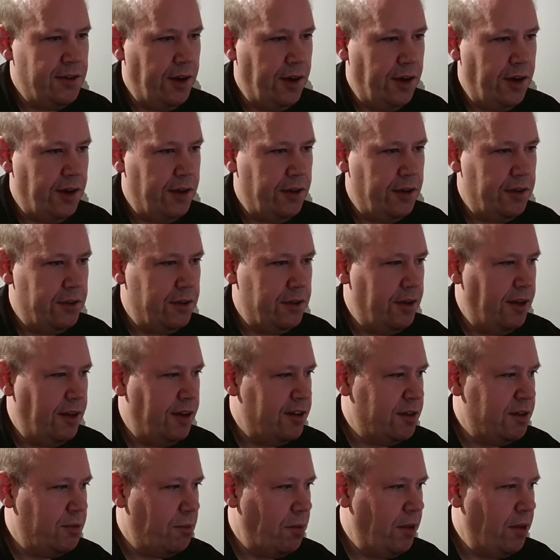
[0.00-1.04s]

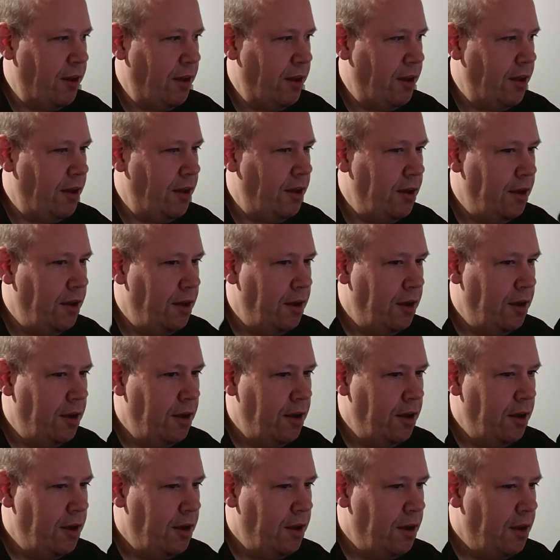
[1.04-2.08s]
DSP.
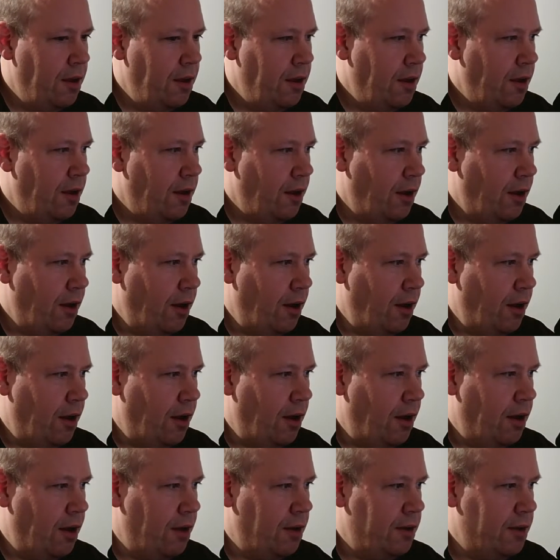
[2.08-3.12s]

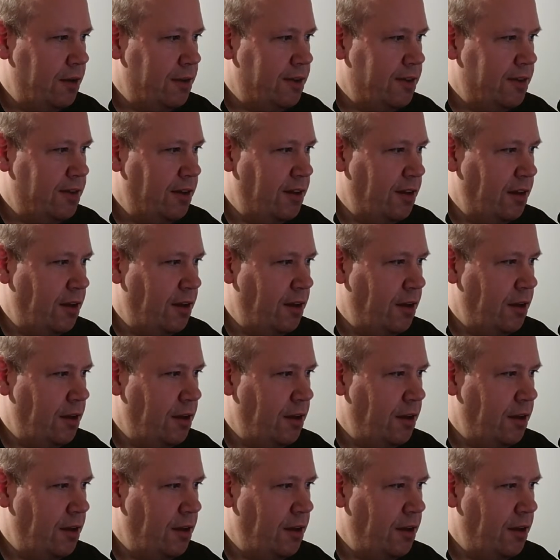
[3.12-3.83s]
Let's see.